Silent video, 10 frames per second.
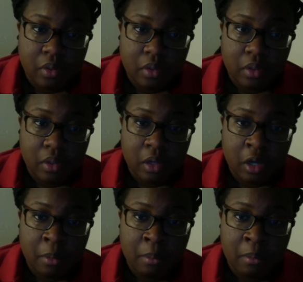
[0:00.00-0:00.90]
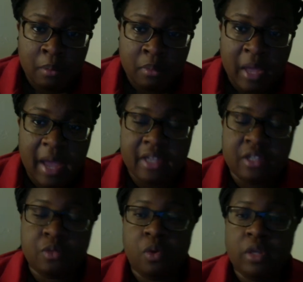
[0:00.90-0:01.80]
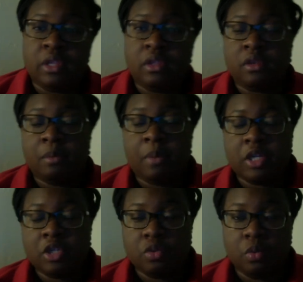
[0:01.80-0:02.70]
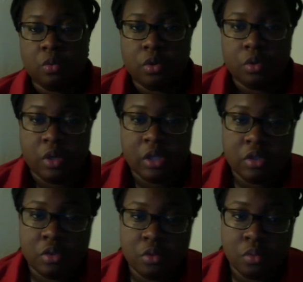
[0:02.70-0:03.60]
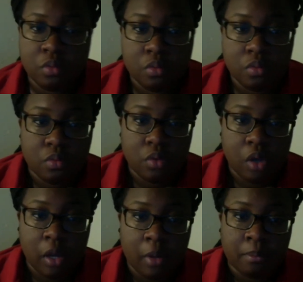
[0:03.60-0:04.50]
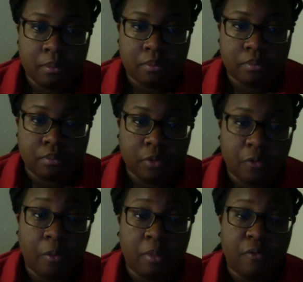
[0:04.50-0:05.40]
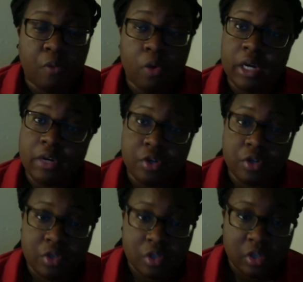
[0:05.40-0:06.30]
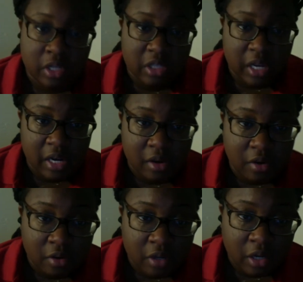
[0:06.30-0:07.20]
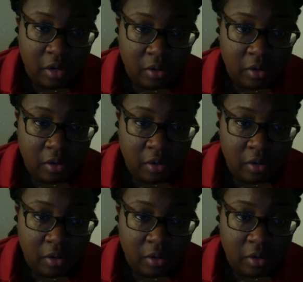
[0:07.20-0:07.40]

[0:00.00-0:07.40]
That is when the patients were recruited to from the 4 areas as stated earlier.